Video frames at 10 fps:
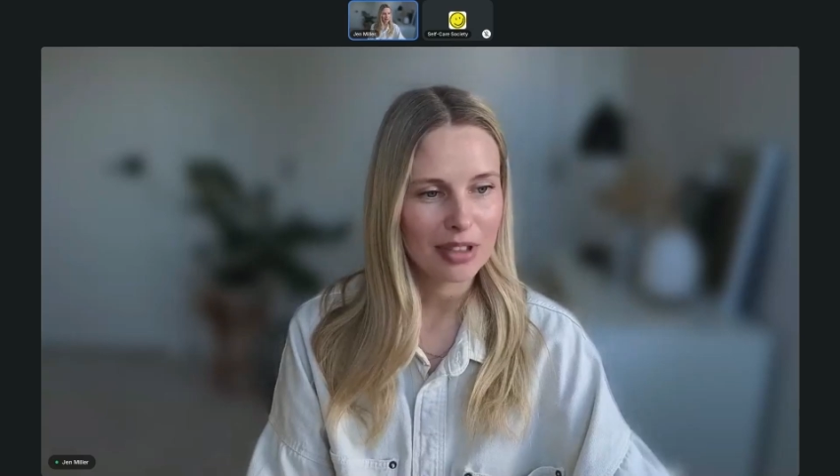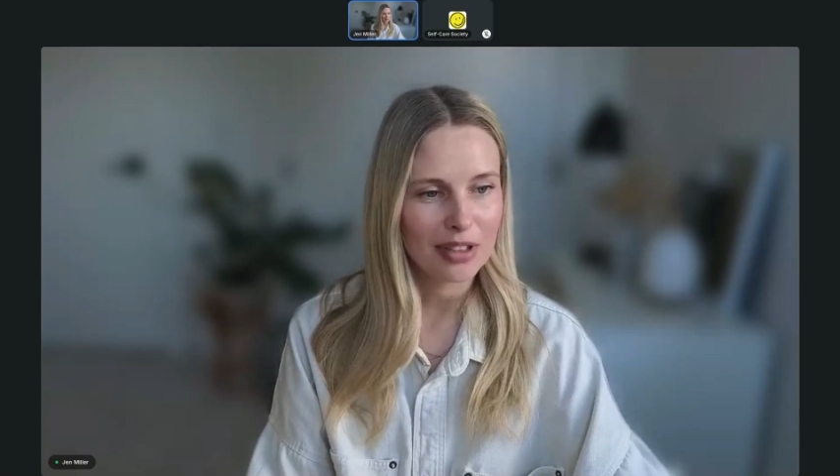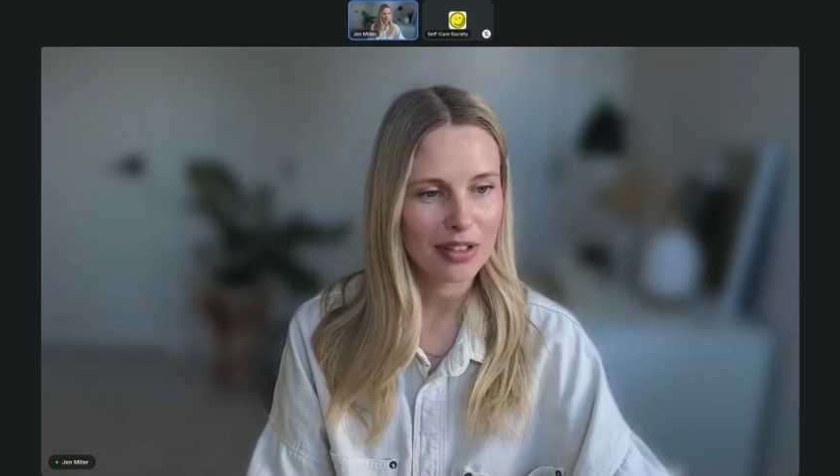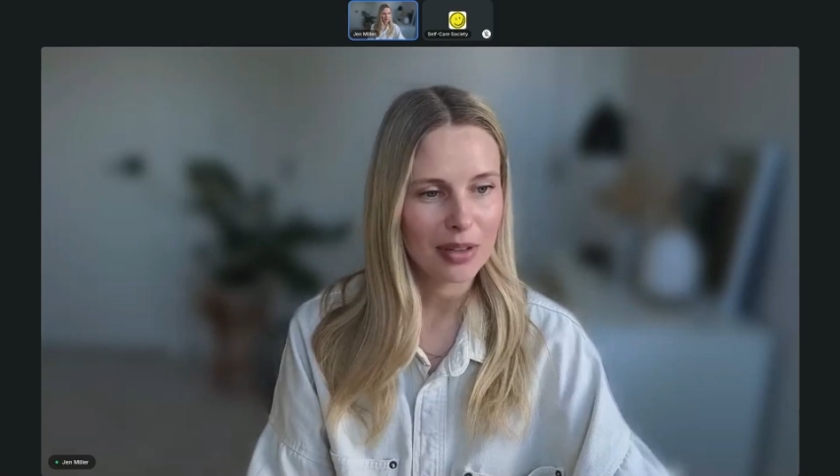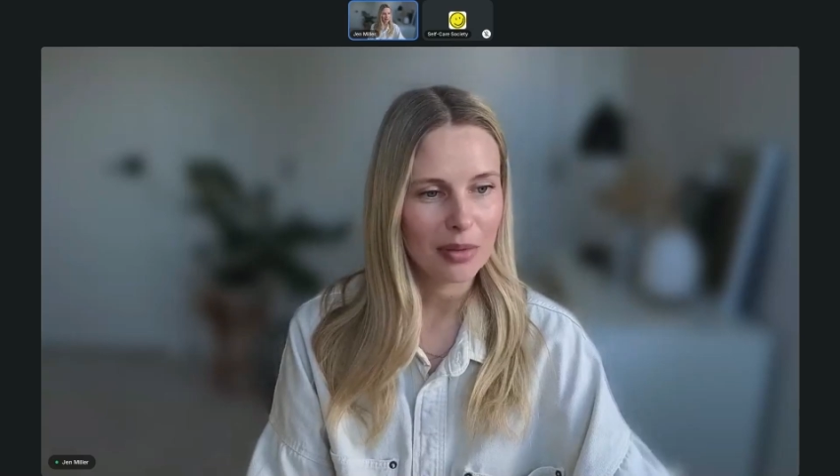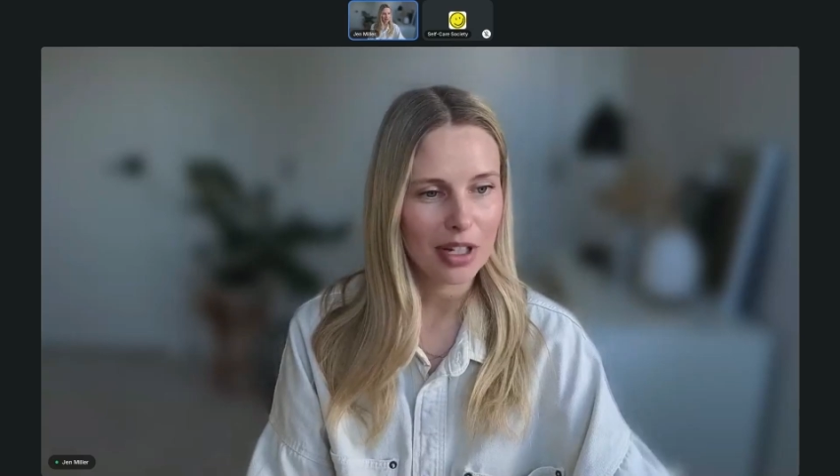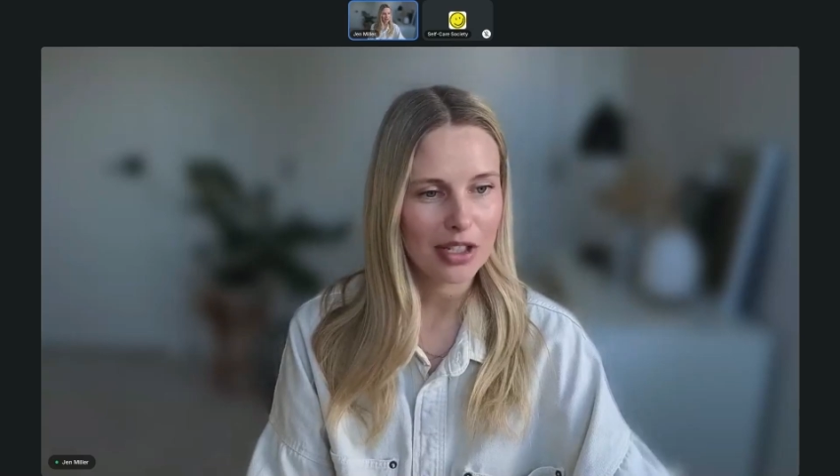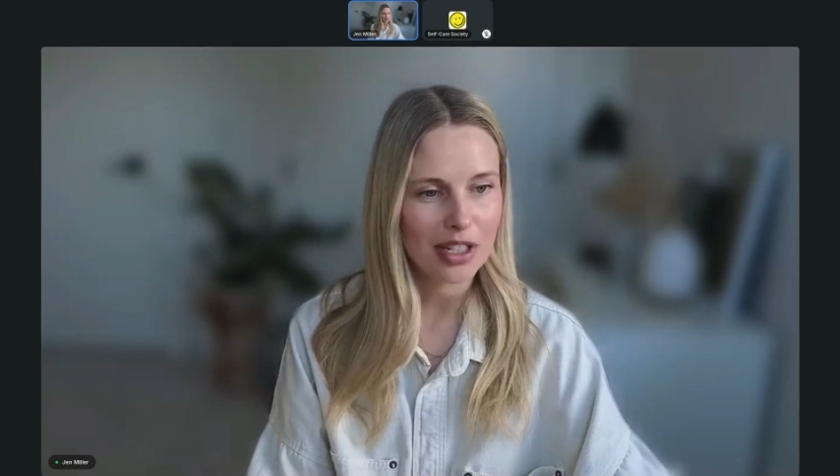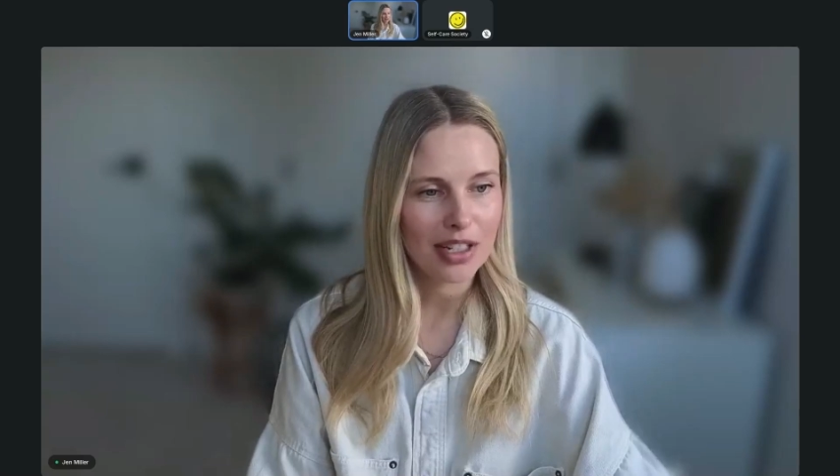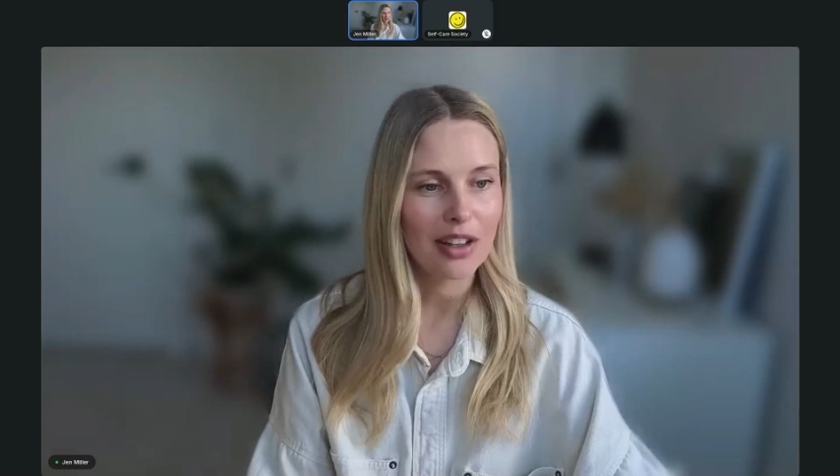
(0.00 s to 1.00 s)
including
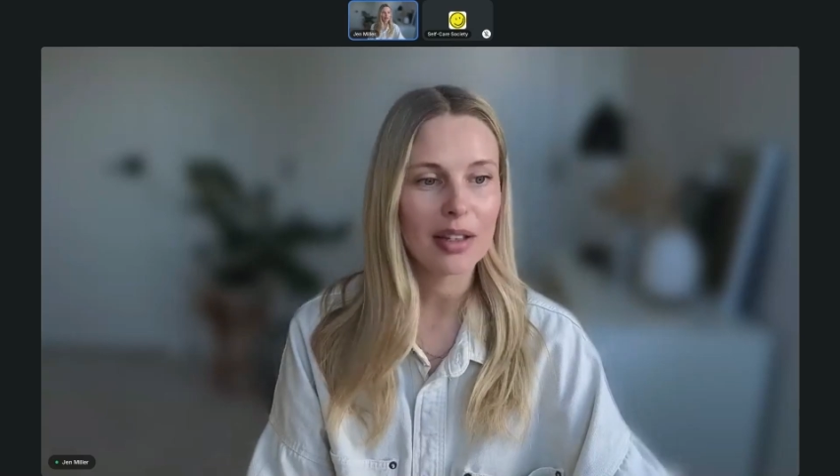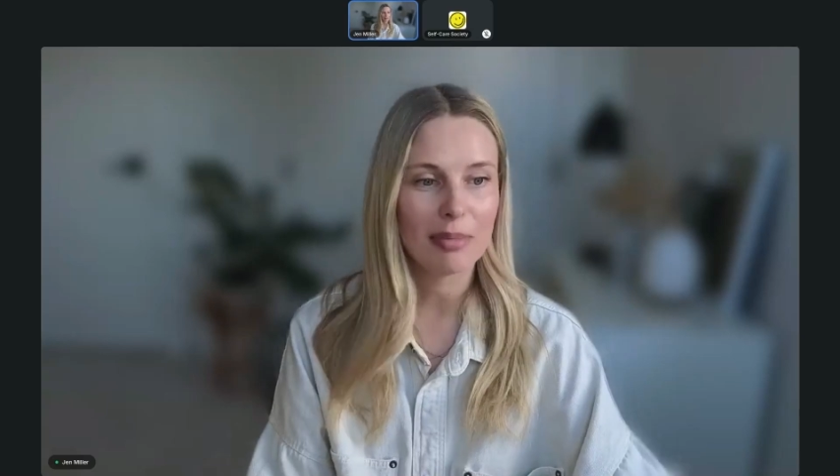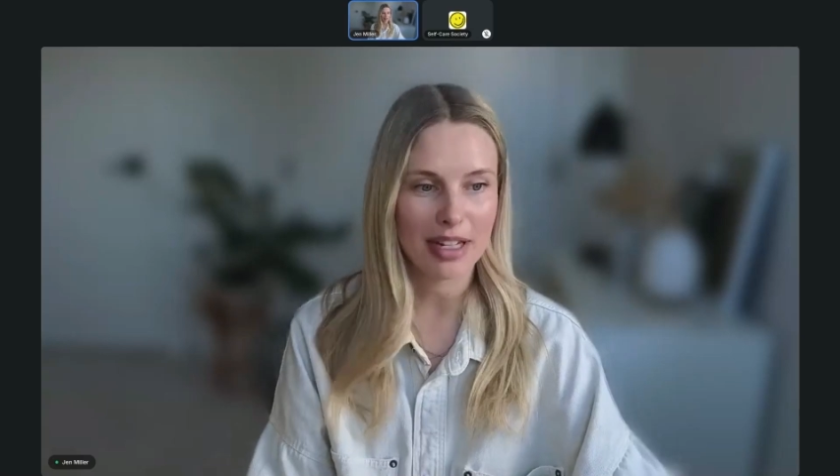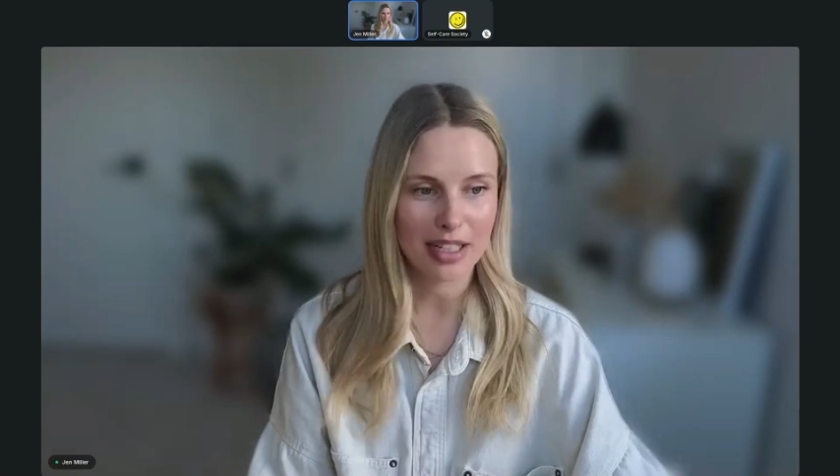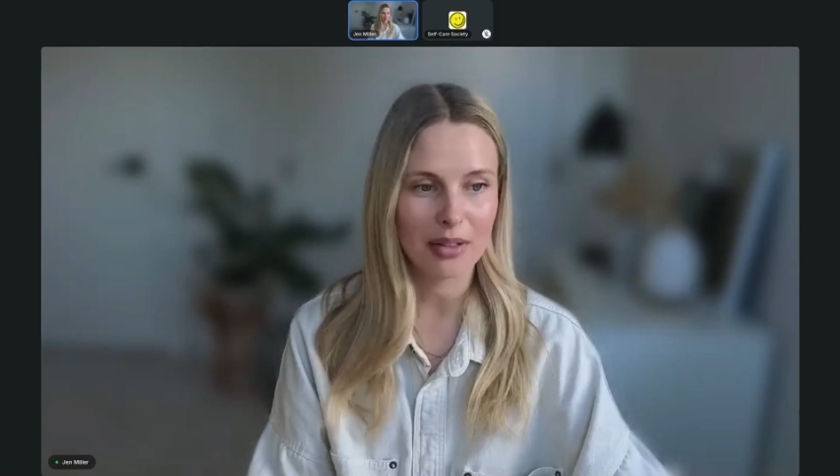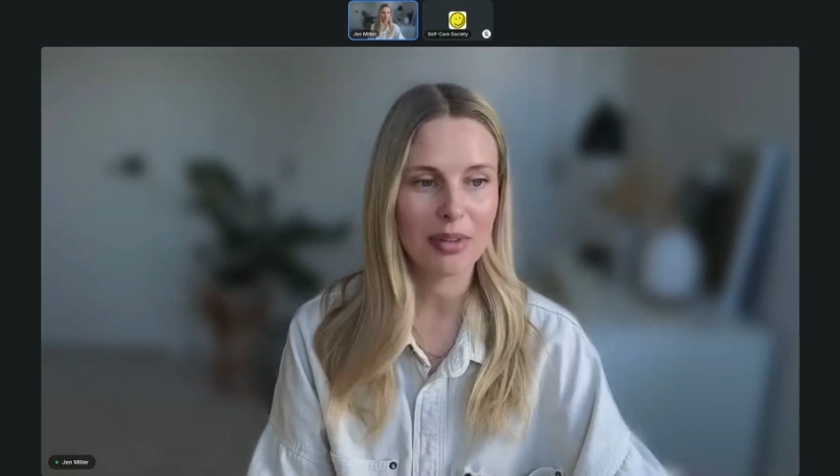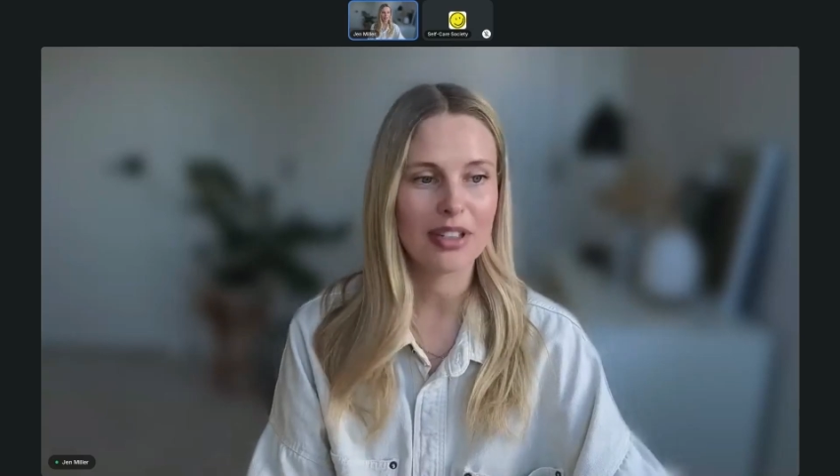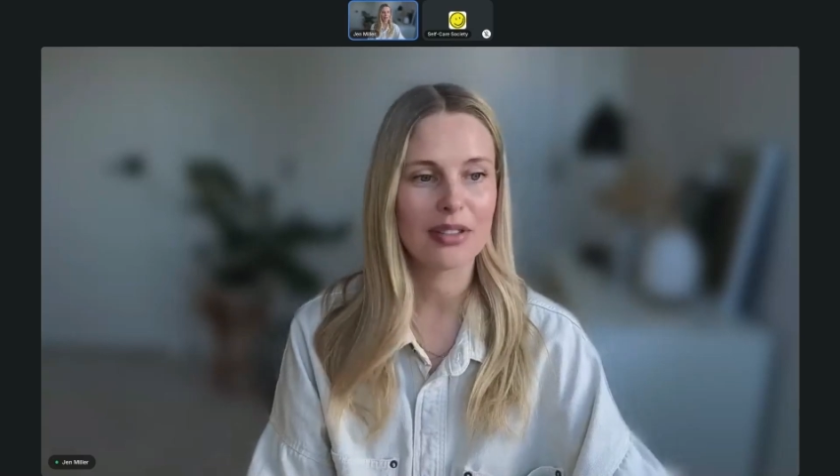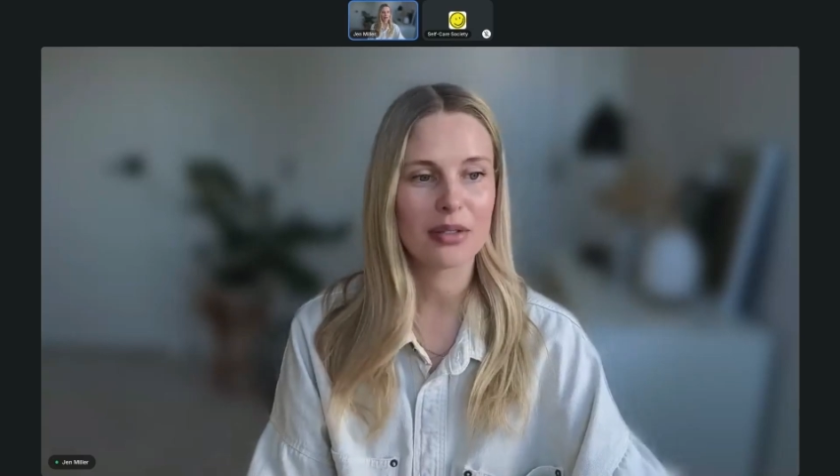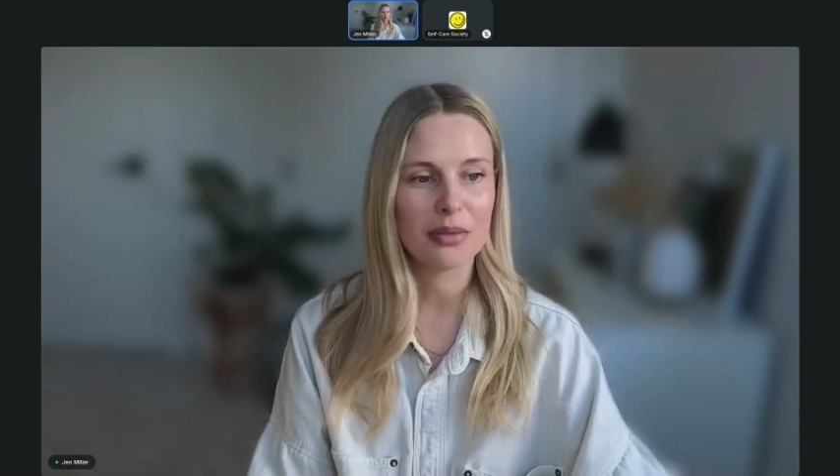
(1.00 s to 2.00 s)
washing all the bedding and
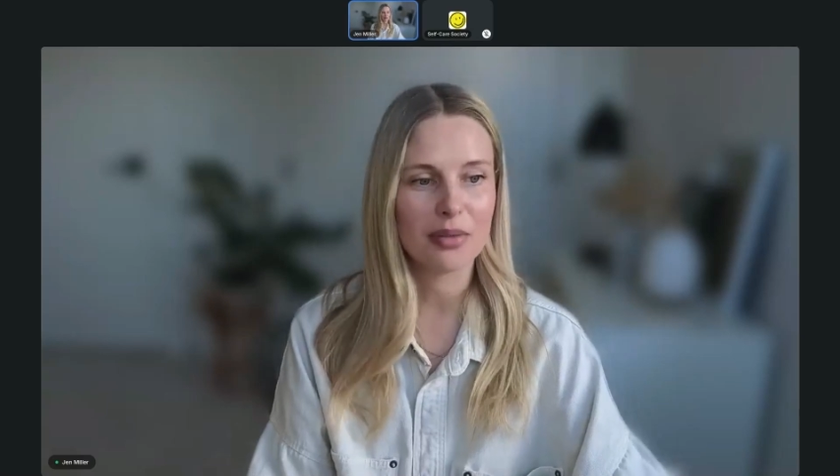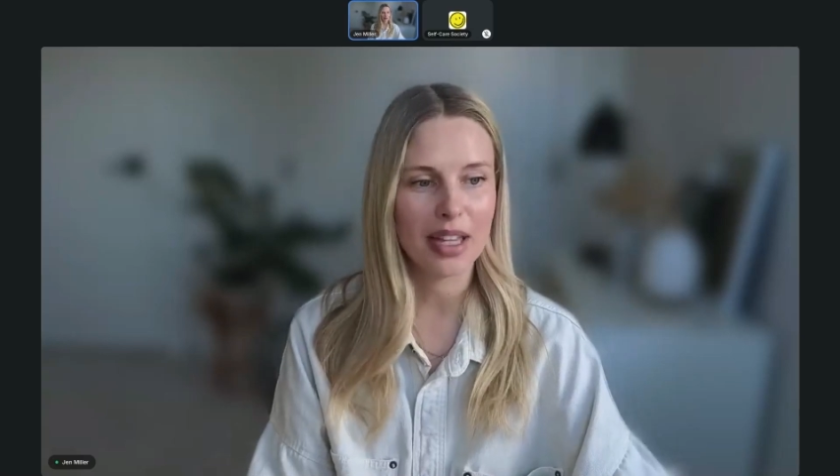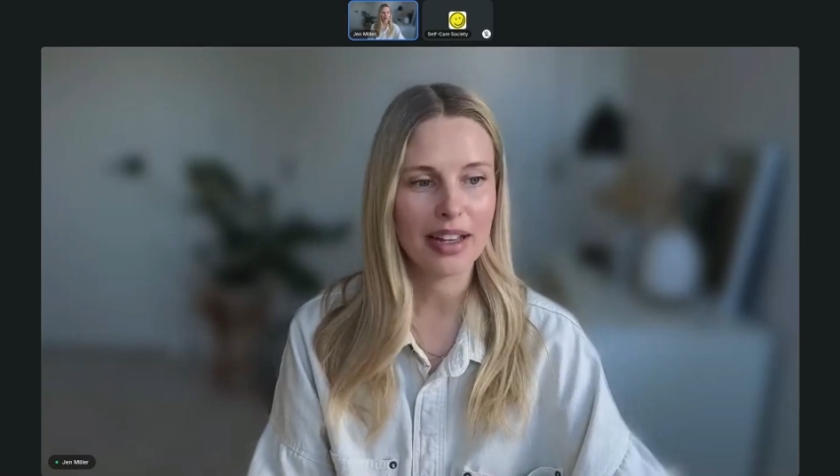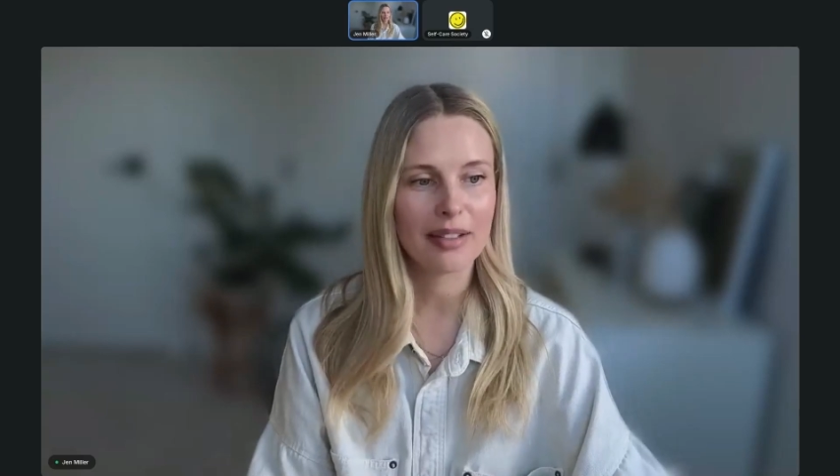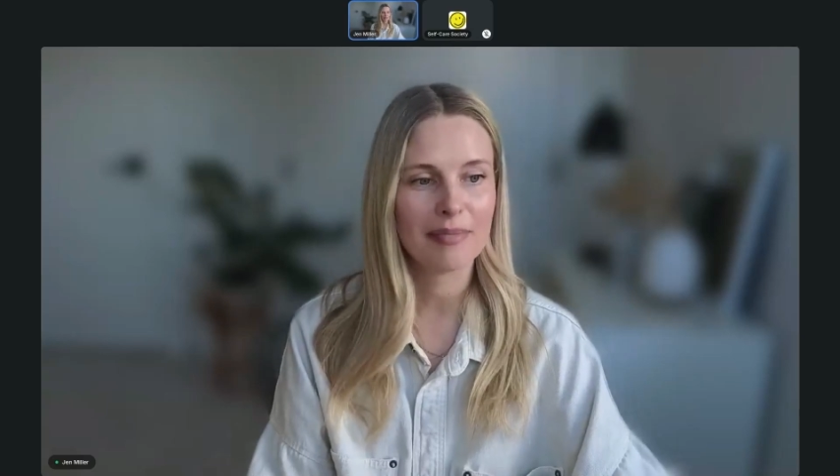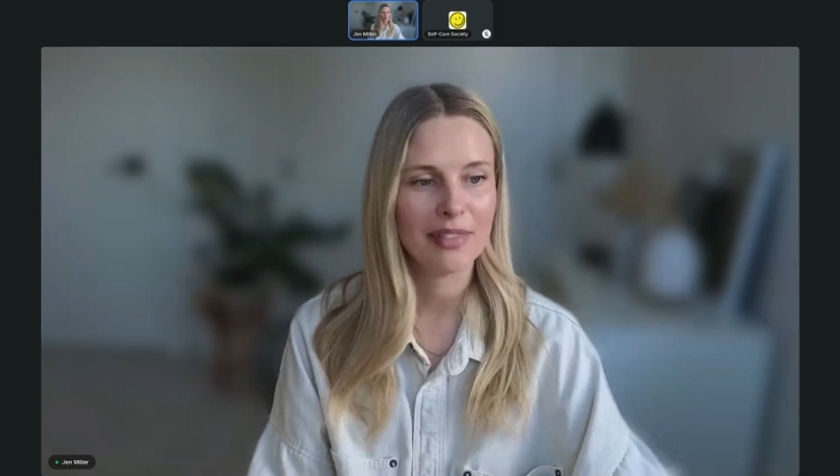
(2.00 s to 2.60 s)
windows. Ooh, yeah.